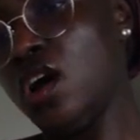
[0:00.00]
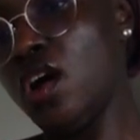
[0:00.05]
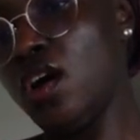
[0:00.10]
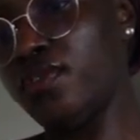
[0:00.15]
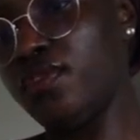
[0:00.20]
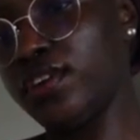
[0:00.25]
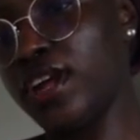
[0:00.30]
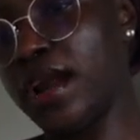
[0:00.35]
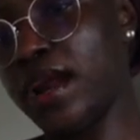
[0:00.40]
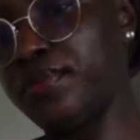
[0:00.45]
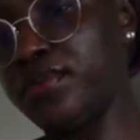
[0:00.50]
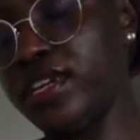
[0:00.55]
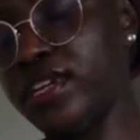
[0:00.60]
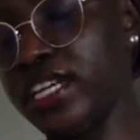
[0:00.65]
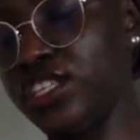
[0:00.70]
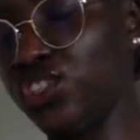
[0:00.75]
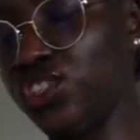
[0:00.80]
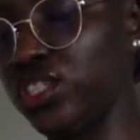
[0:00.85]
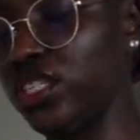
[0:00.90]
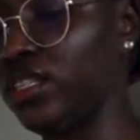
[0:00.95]
of
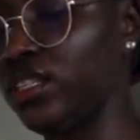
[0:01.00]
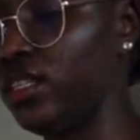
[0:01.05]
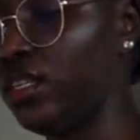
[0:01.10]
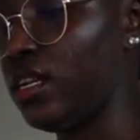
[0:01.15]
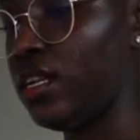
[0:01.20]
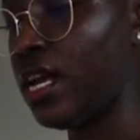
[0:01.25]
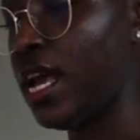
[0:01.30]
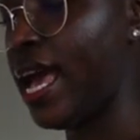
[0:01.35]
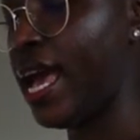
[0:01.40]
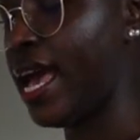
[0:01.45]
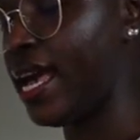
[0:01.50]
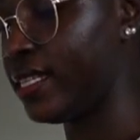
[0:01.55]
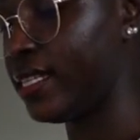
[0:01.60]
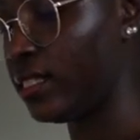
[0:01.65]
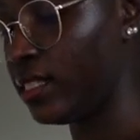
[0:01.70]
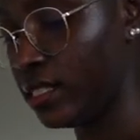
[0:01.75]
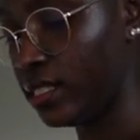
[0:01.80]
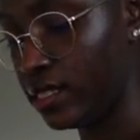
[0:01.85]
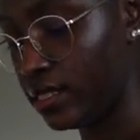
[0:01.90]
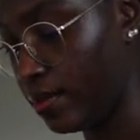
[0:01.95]
carbonation.
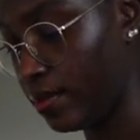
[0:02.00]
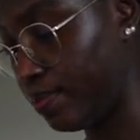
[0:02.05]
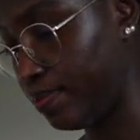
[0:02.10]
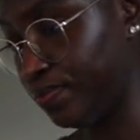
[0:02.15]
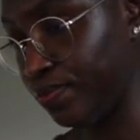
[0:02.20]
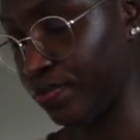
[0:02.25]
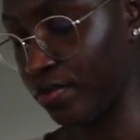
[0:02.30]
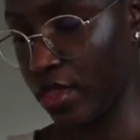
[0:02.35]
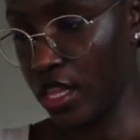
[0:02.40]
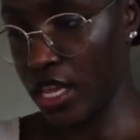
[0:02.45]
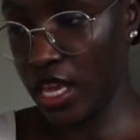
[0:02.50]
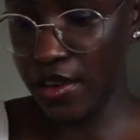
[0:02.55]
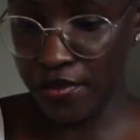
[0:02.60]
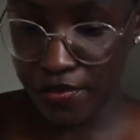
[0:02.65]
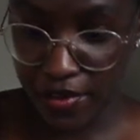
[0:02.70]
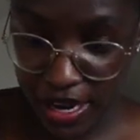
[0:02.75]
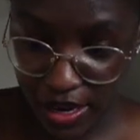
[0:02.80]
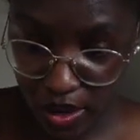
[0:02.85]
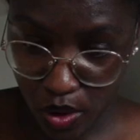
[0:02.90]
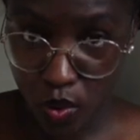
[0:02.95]
Hence, if
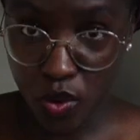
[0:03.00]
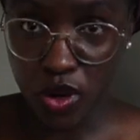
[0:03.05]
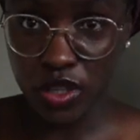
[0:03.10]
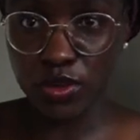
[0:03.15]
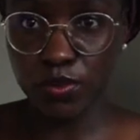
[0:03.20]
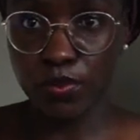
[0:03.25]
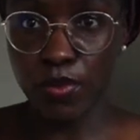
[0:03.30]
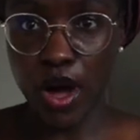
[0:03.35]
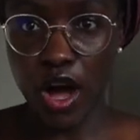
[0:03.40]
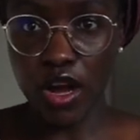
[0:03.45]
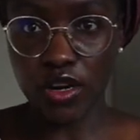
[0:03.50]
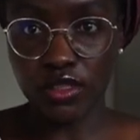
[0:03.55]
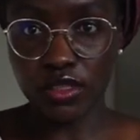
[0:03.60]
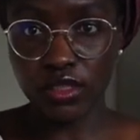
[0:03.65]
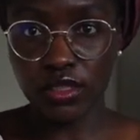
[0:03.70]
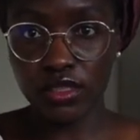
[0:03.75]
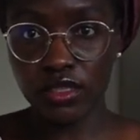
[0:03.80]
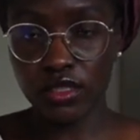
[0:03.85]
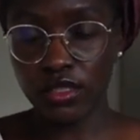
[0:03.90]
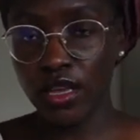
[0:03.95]
I don't want
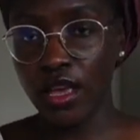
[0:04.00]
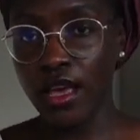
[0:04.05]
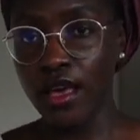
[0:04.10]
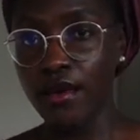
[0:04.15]
bottles